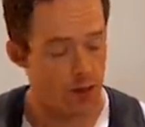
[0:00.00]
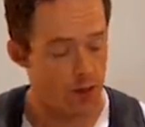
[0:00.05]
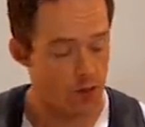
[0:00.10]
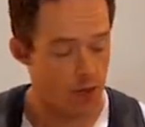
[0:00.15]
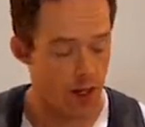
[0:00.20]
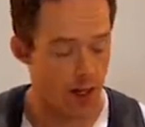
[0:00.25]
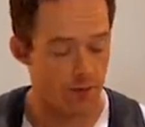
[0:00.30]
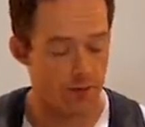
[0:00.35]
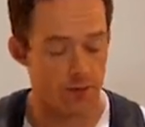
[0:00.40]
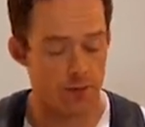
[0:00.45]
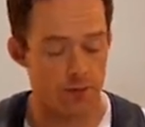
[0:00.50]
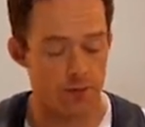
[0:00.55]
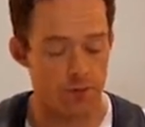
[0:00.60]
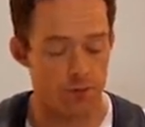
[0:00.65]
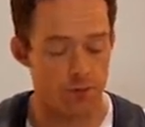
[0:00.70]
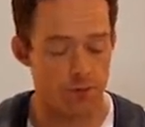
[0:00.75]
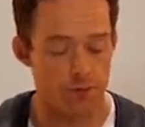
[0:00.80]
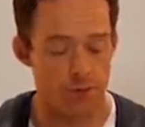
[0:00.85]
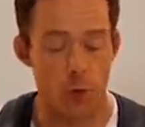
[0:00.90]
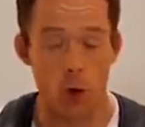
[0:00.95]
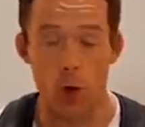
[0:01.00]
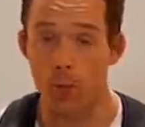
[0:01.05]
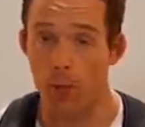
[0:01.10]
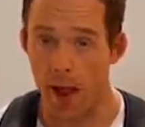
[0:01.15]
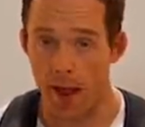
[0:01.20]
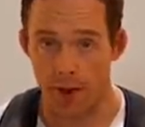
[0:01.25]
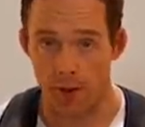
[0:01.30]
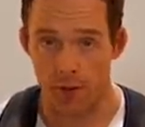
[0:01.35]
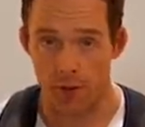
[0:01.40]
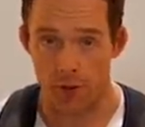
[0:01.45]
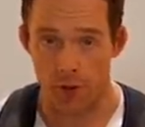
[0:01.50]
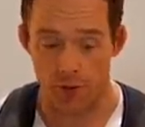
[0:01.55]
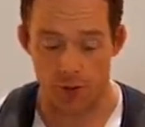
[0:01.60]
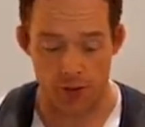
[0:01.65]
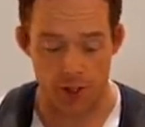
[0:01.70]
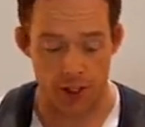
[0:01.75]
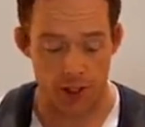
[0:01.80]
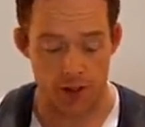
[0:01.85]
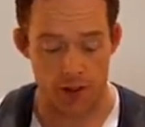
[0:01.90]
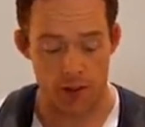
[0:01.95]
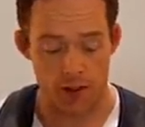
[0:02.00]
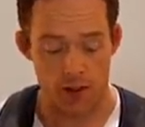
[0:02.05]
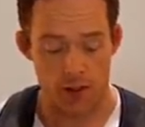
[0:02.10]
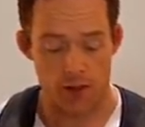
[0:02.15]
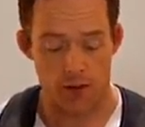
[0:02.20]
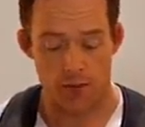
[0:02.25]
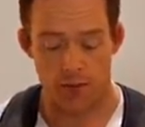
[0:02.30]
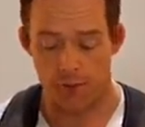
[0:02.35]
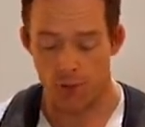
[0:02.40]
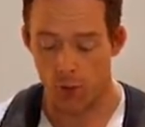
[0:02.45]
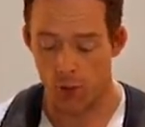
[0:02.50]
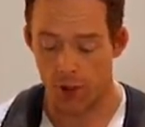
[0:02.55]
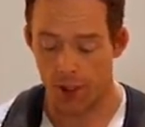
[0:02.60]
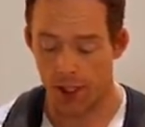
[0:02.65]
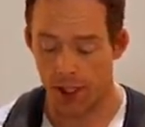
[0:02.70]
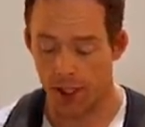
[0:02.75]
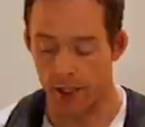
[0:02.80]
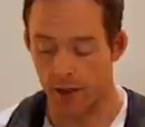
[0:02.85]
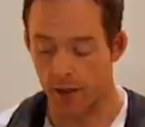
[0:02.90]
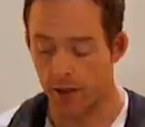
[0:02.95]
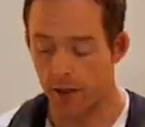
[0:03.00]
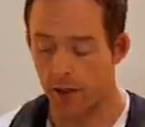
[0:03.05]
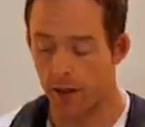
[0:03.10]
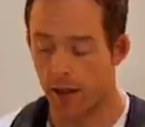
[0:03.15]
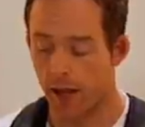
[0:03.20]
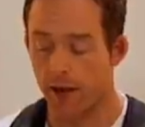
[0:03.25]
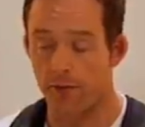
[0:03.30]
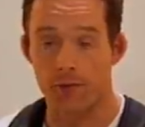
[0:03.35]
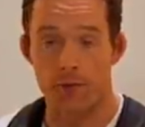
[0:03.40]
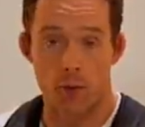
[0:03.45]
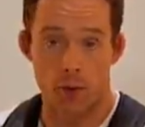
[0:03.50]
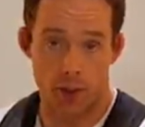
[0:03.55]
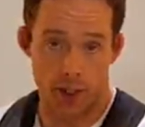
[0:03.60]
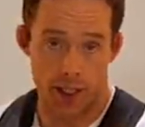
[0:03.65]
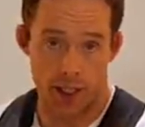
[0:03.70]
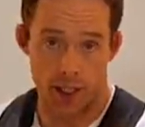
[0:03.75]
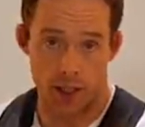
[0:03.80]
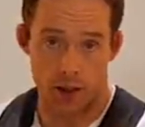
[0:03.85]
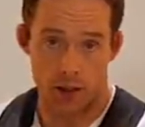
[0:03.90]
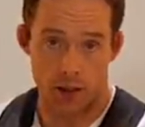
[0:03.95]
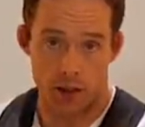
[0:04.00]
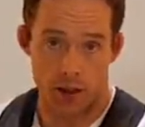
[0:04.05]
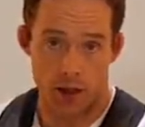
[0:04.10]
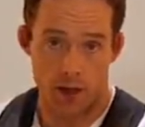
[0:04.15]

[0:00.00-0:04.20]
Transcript: So I have four pilot screws here, four here, and four here.